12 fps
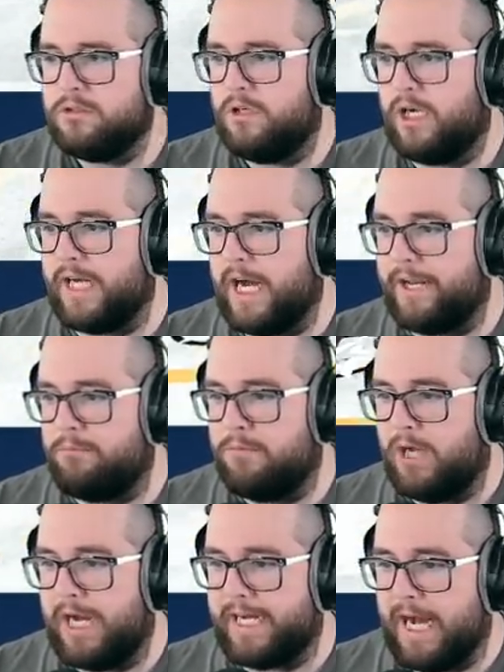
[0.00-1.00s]
I got him.
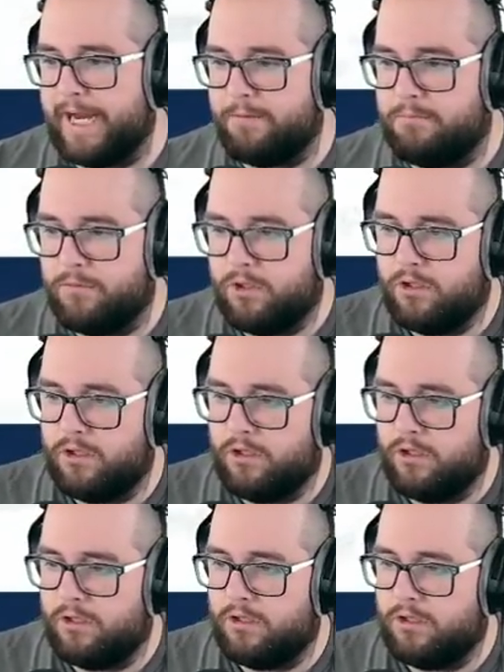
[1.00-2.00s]
I got him.
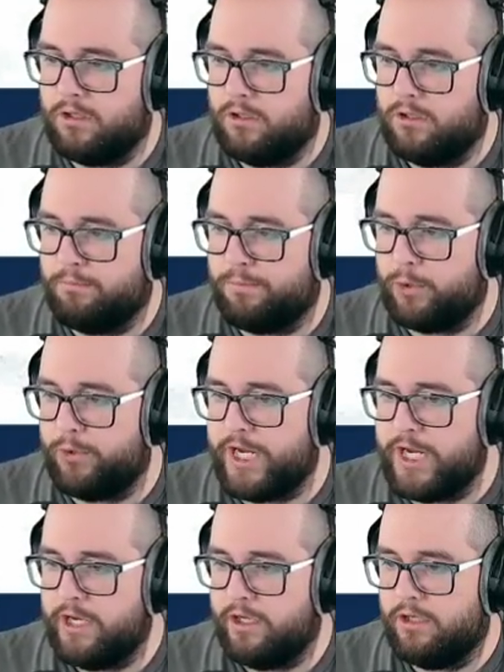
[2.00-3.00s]

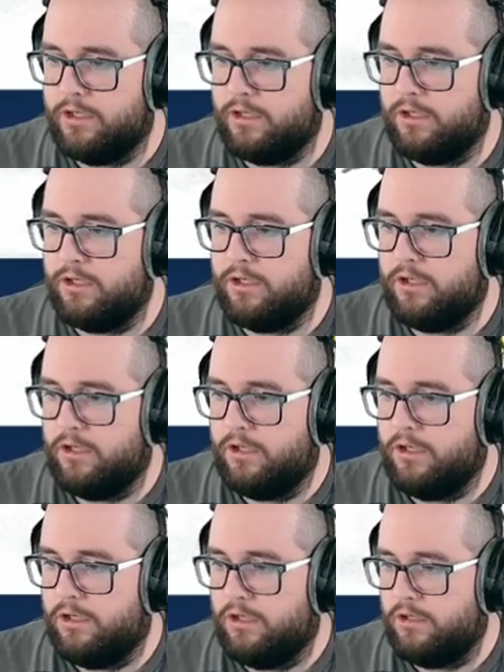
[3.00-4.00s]
Beauty.
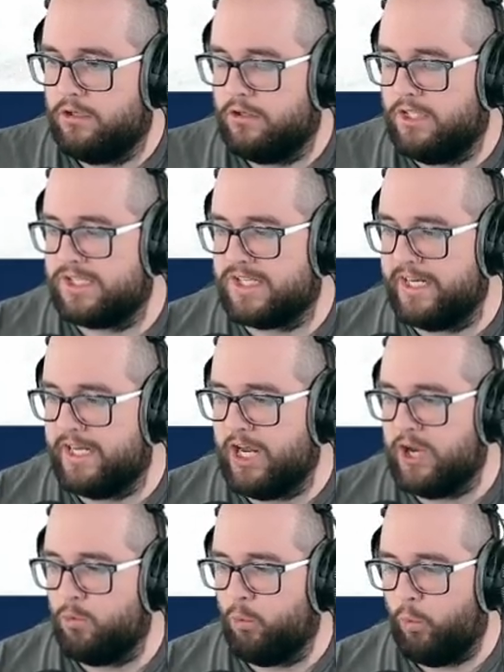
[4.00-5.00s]
Let's get it
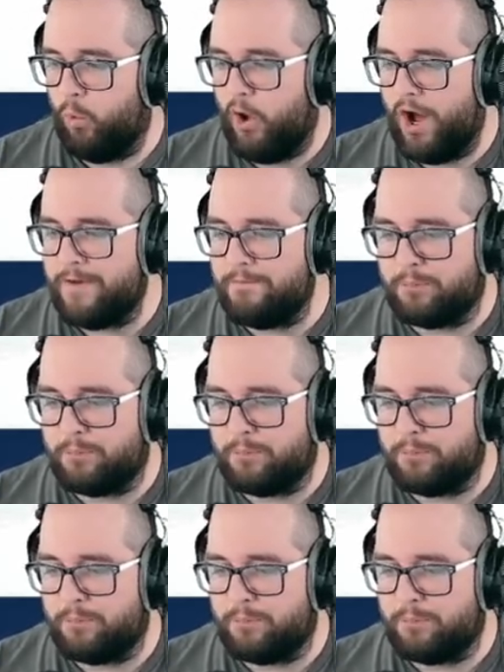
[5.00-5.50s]
in one